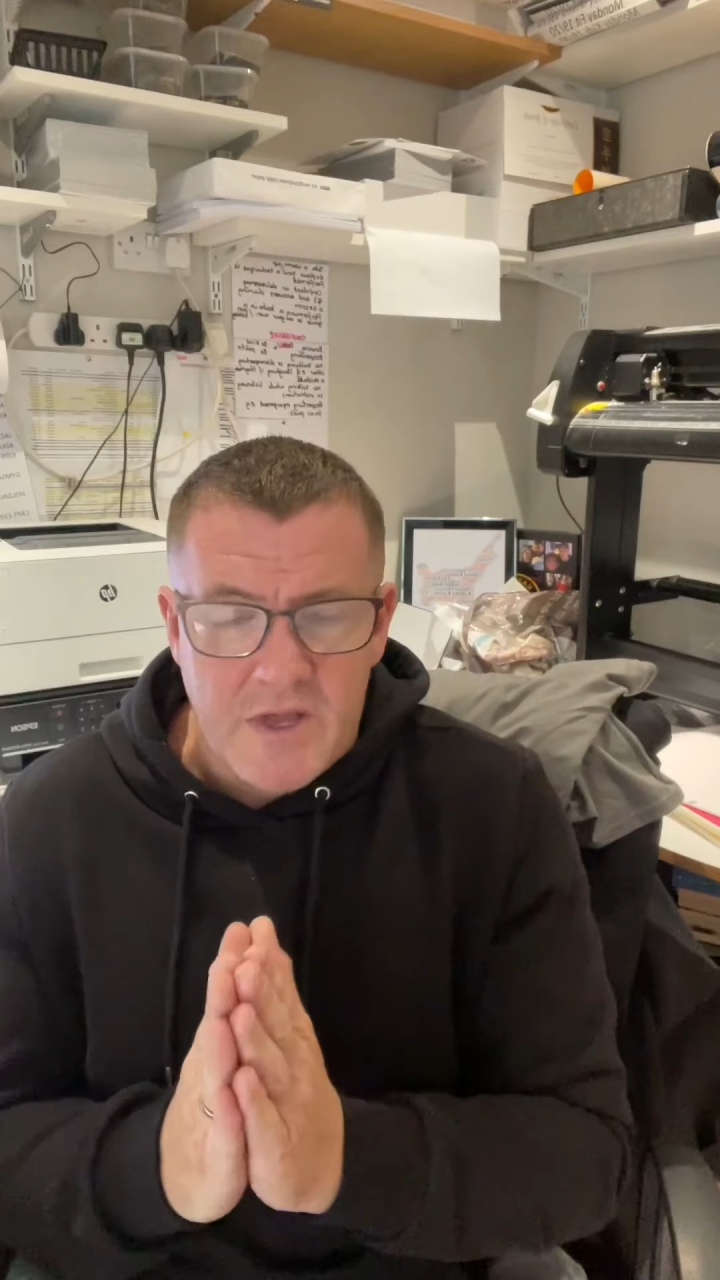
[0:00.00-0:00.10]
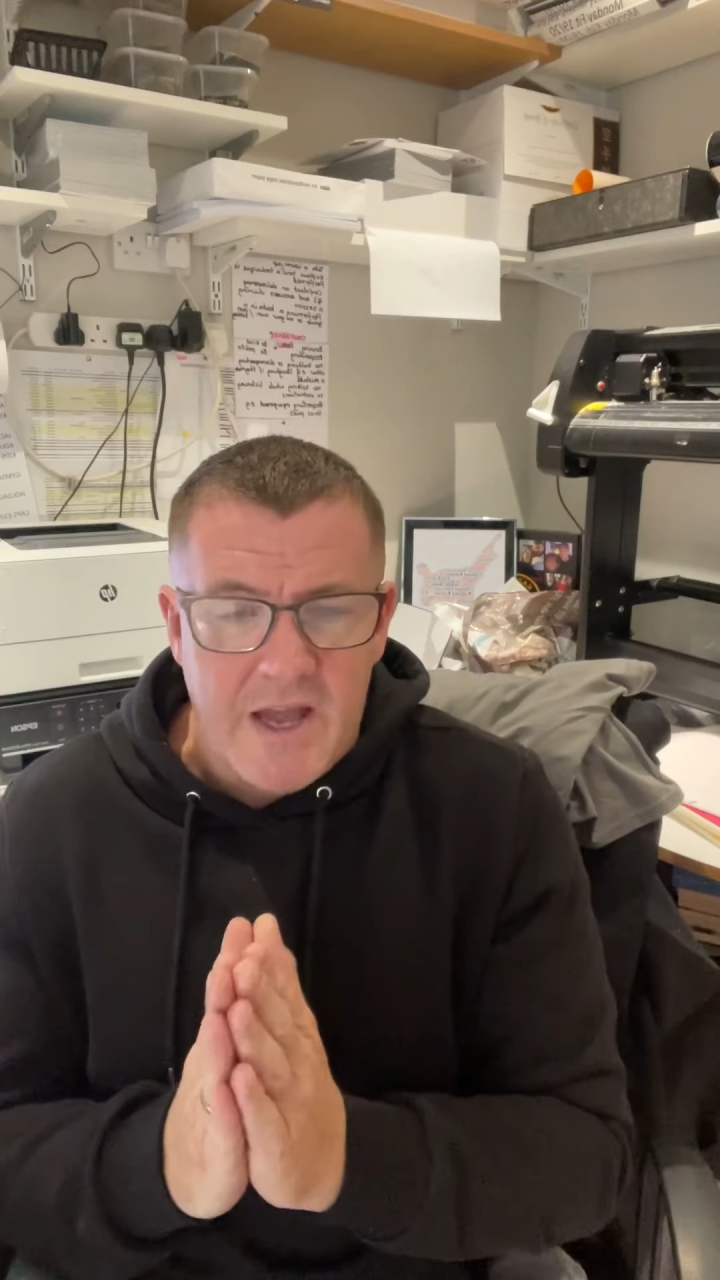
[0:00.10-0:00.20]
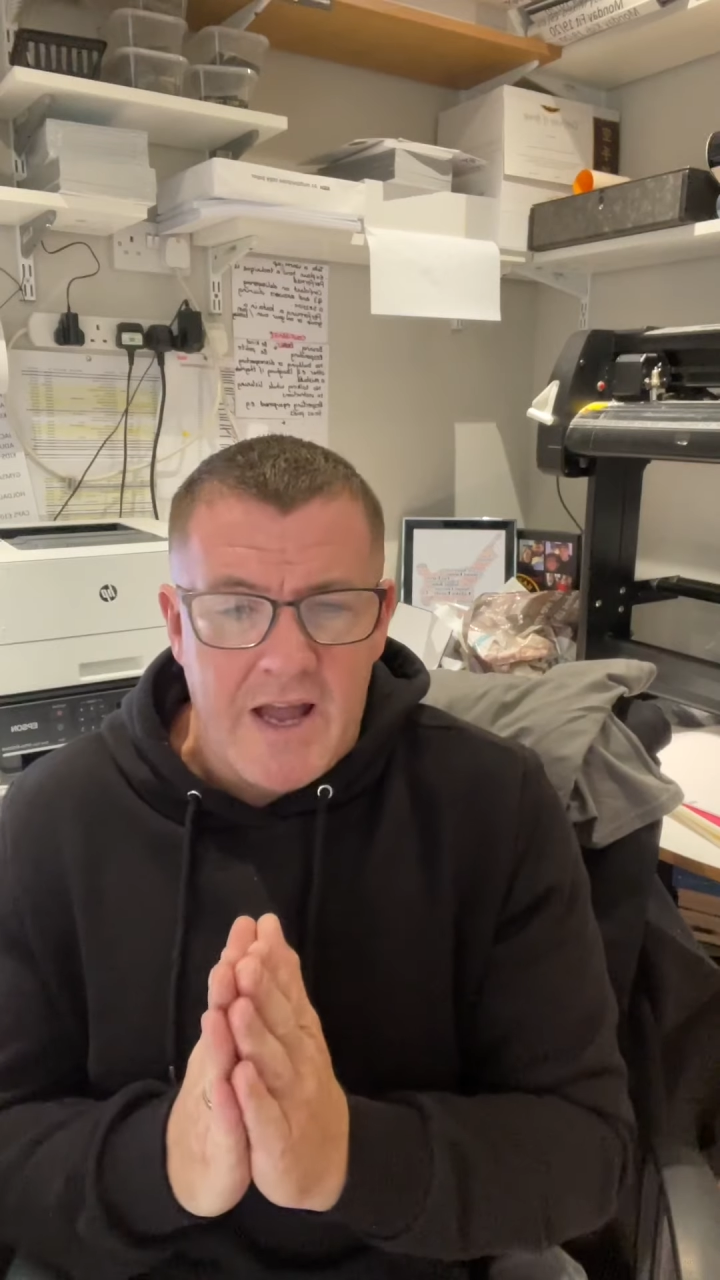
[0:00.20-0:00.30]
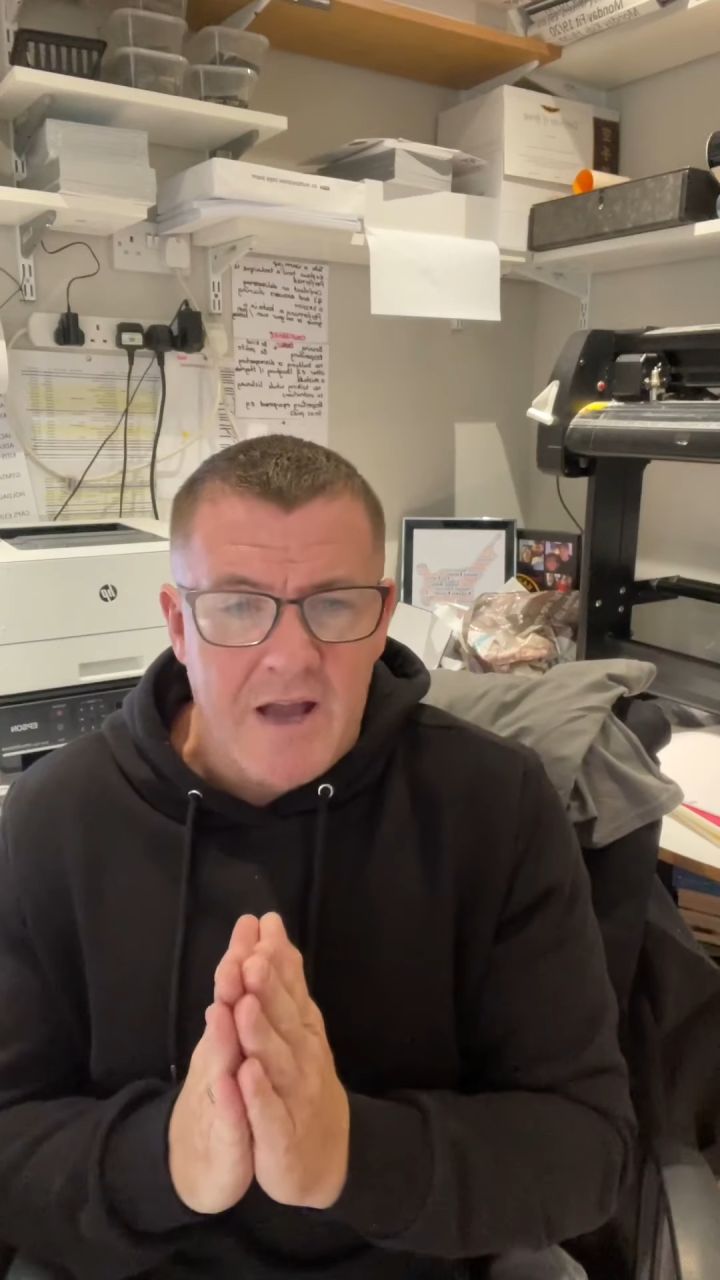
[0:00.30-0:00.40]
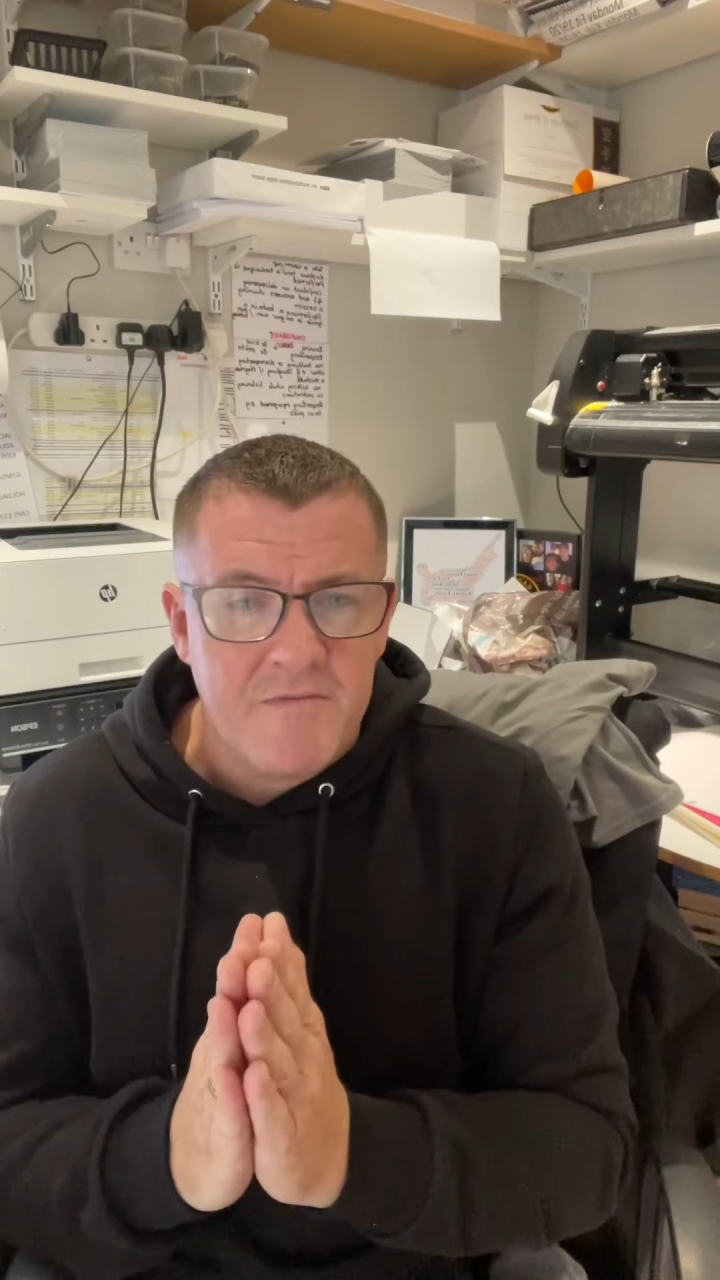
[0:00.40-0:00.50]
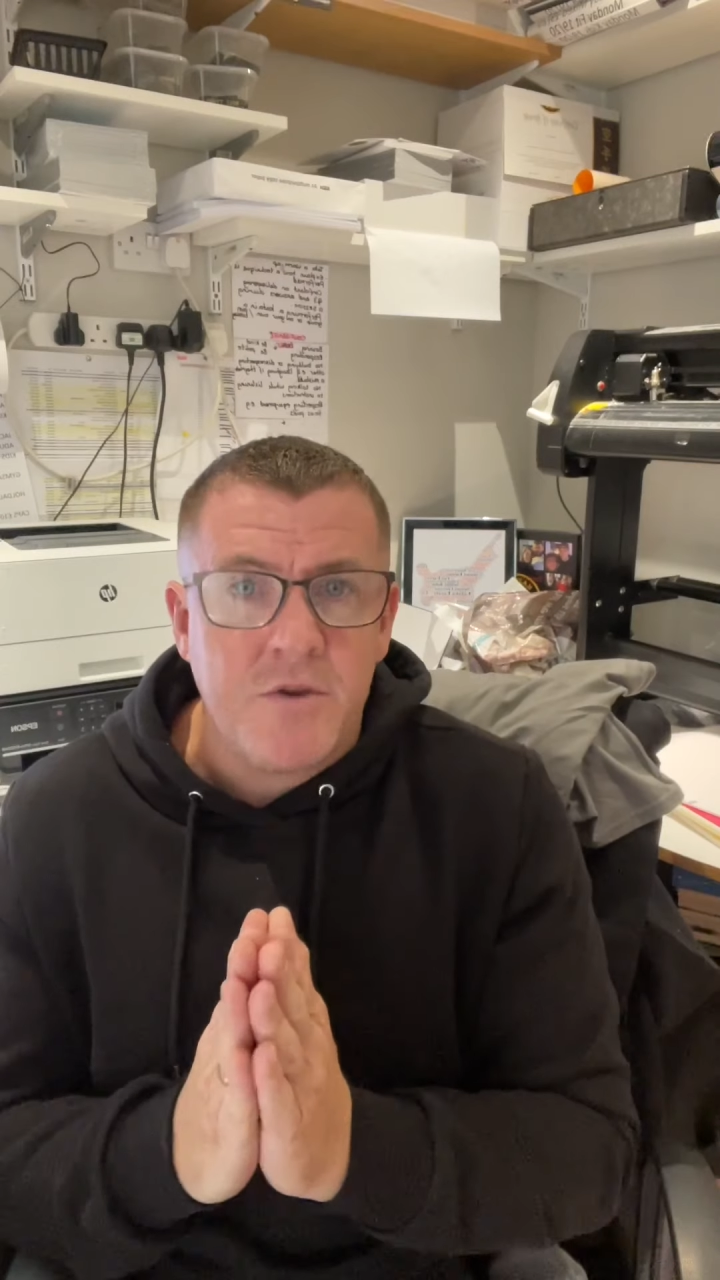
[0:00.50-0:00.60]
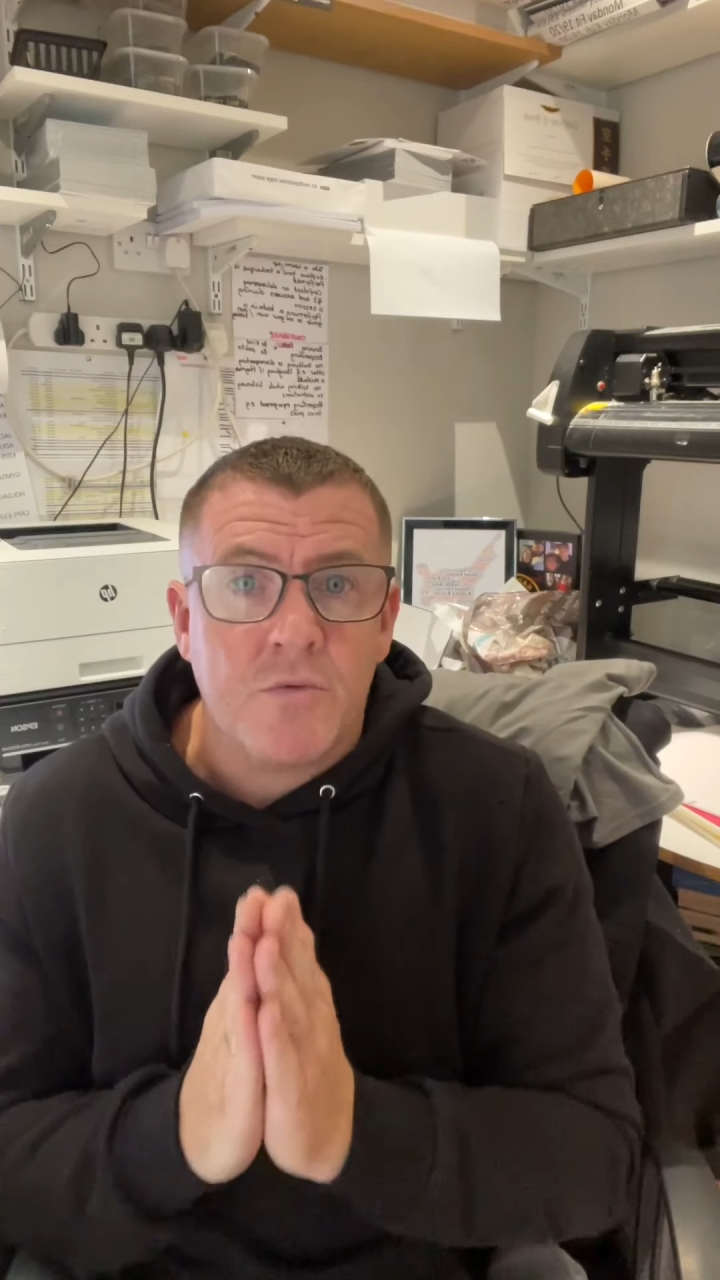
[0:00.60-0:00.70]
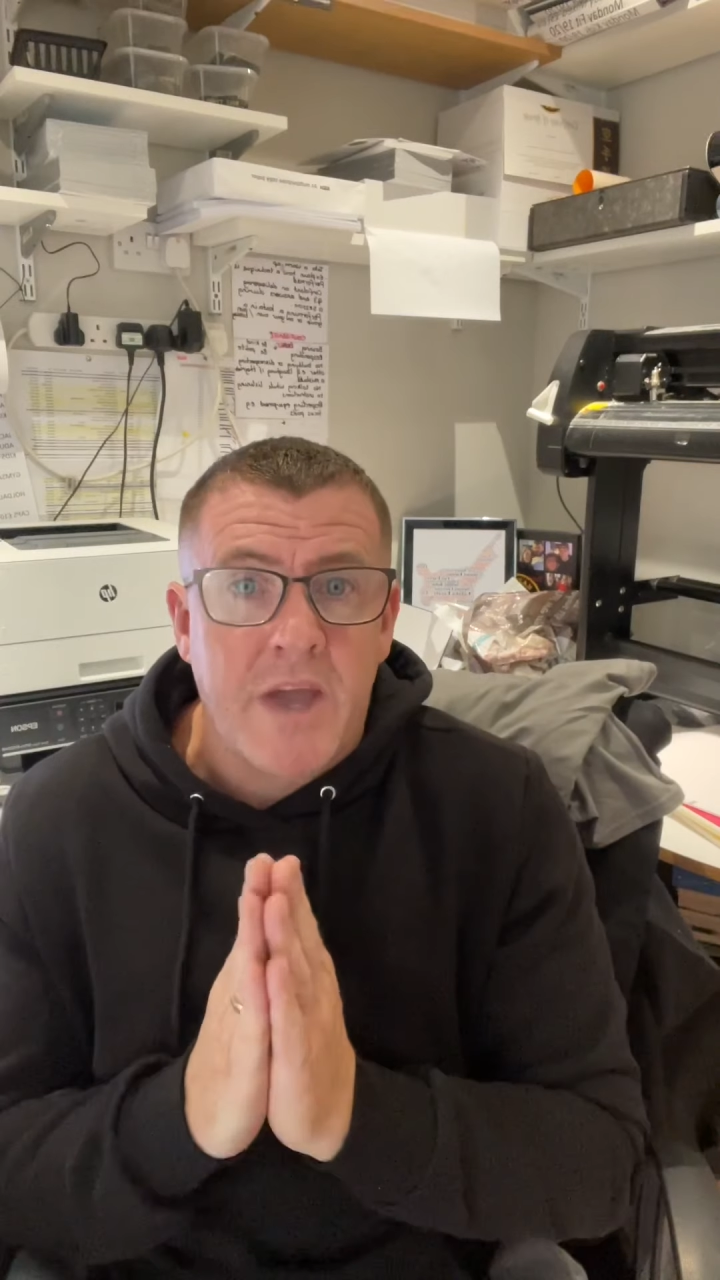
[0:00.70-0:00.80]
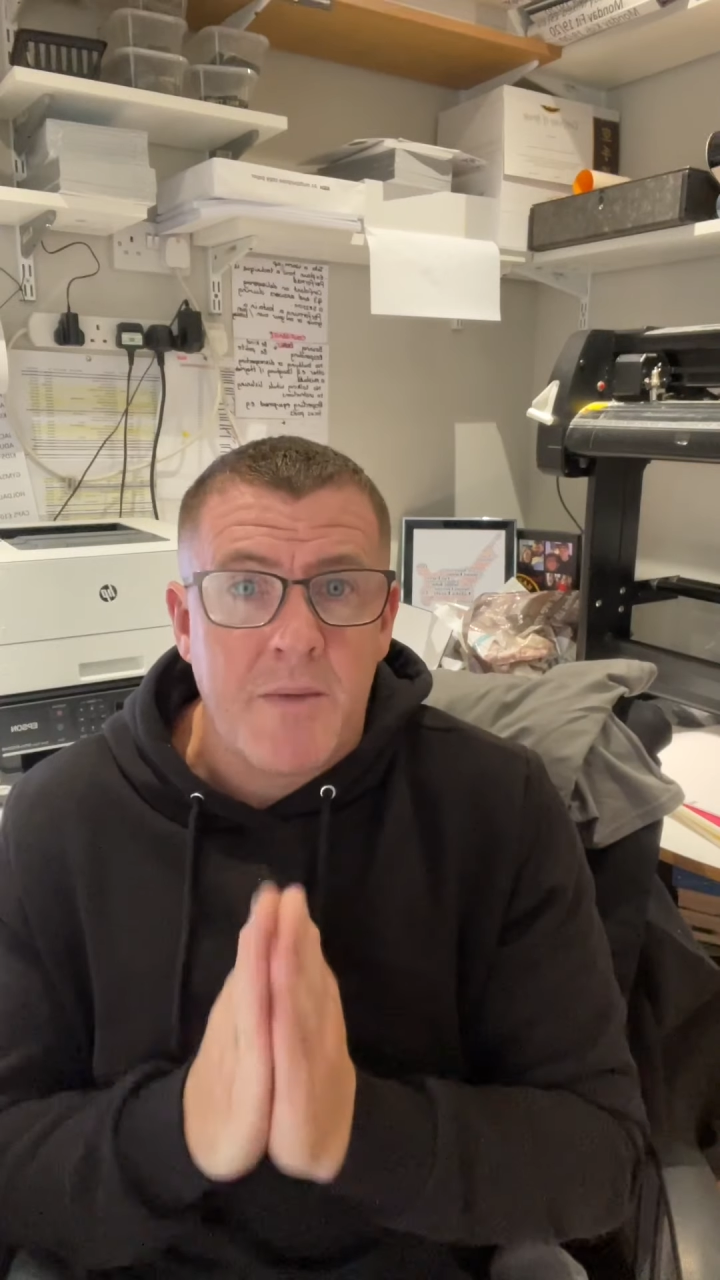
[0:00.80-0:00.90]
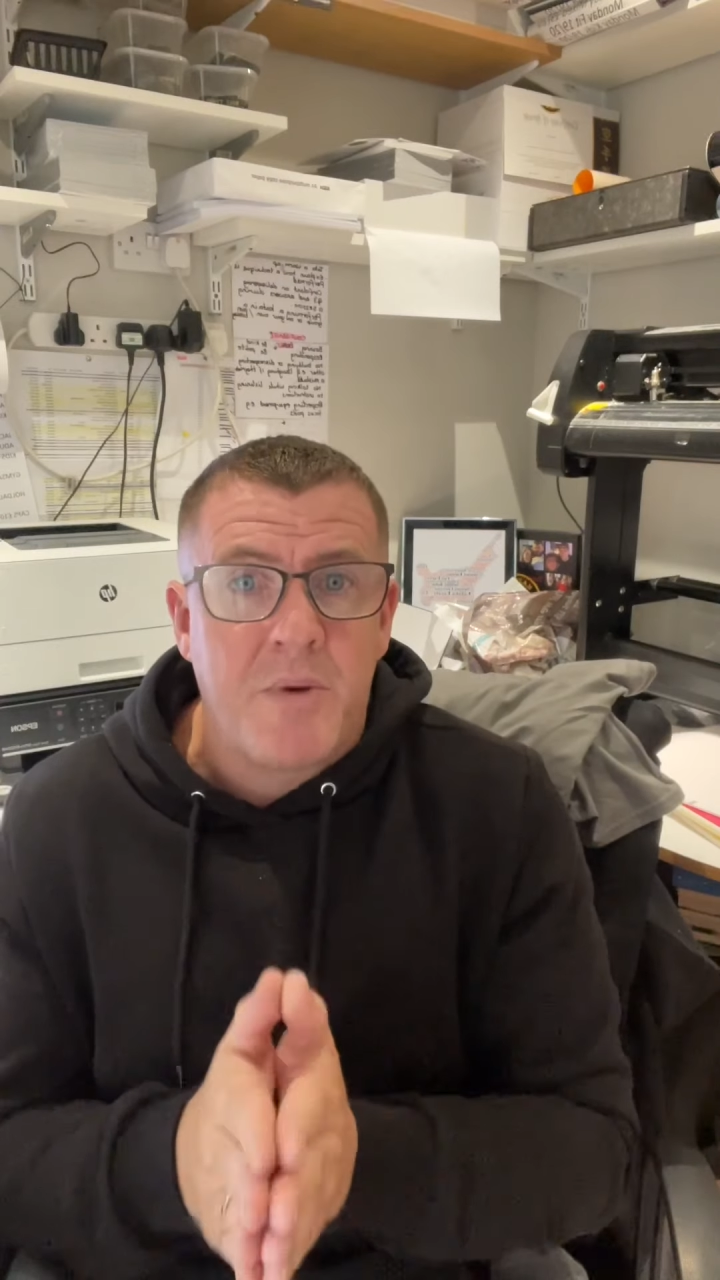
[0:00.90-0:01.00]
get